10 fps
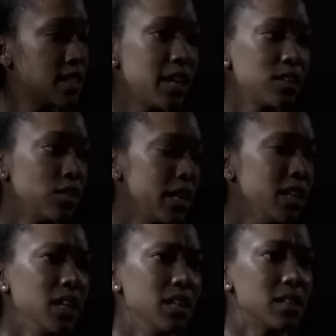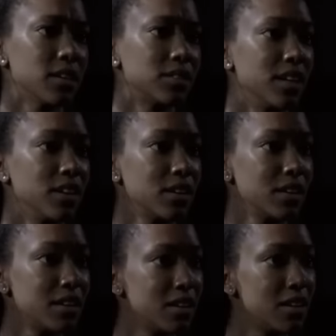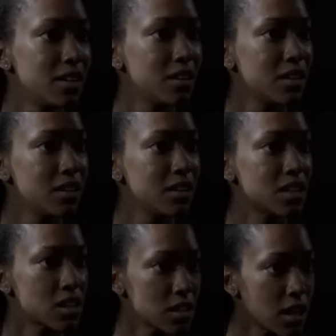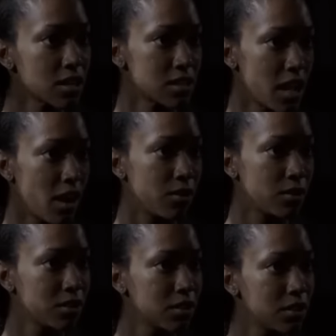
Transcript: like 10 little Indians out there. It's just us now.